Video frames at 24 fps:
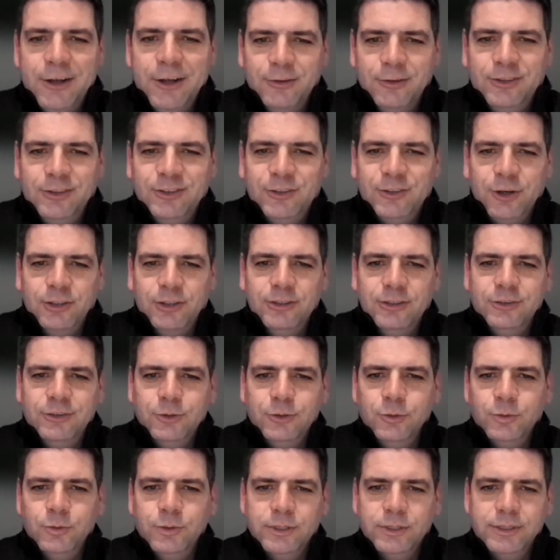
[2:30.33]
you know, decide
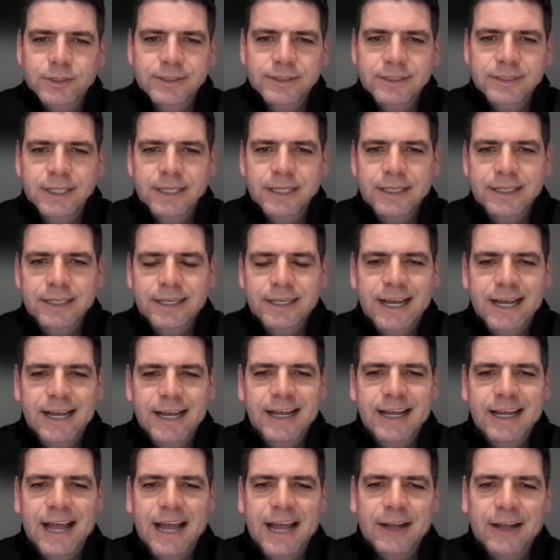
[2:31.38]
to
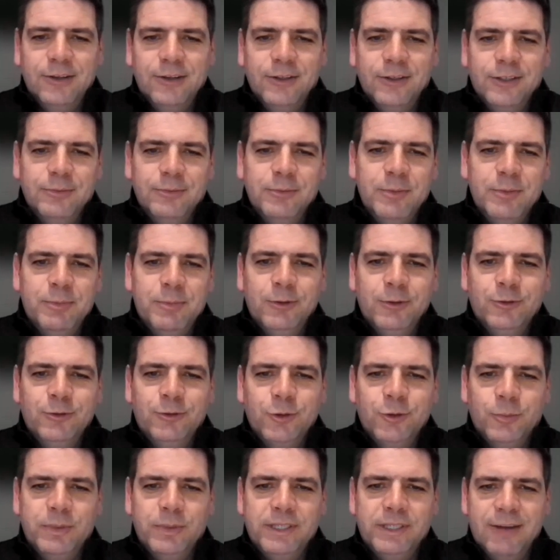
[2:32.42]
hang my
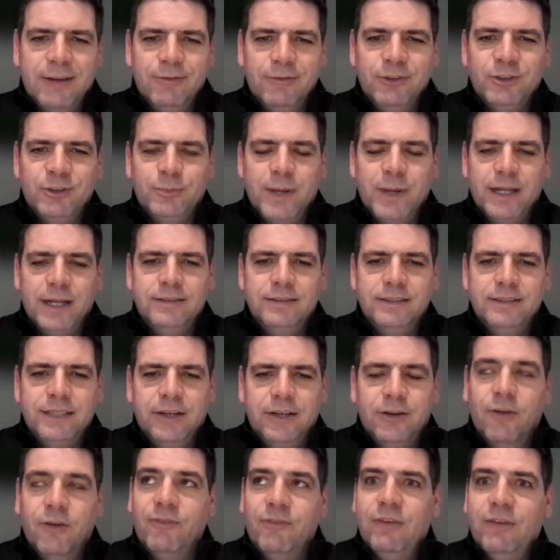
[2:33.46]
boots up in that respect,
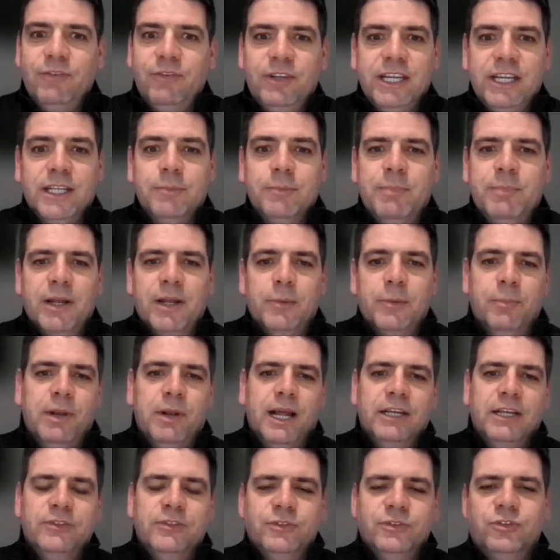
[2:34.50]
then I've left it in a better
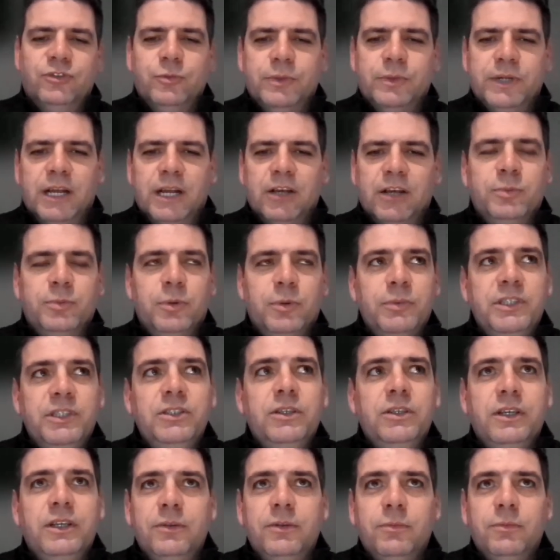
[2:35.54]
place for someone else. But
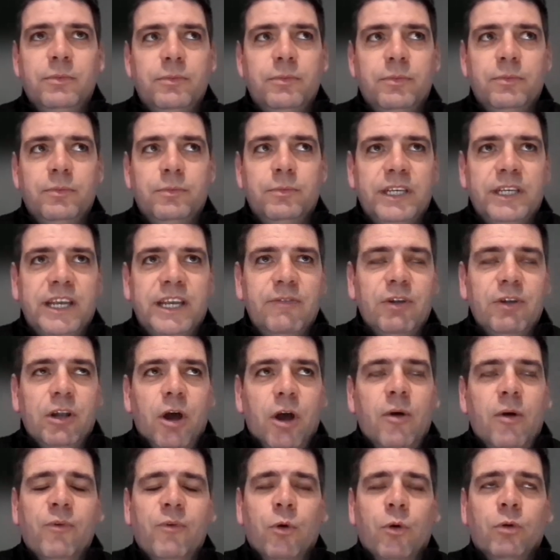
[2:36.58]
we give
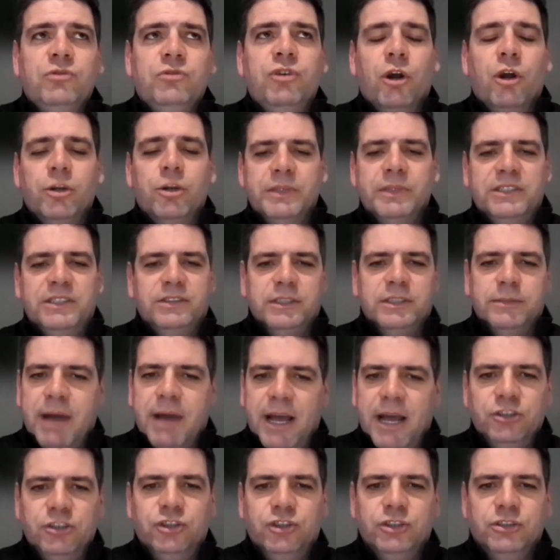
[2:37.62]
a lot of autonomy to
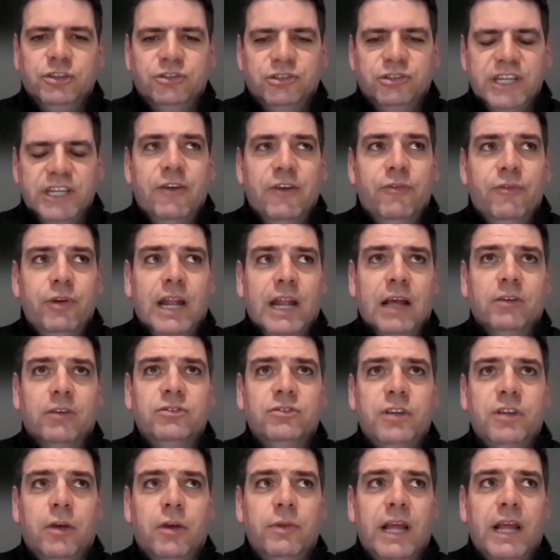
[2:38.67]
the managers and everything
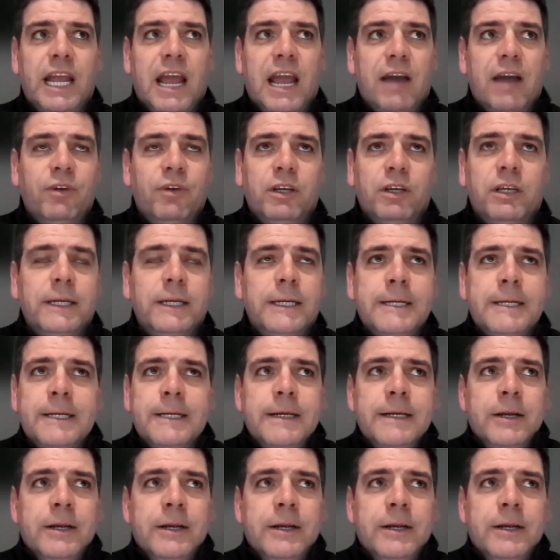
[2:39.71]
else, so they have a,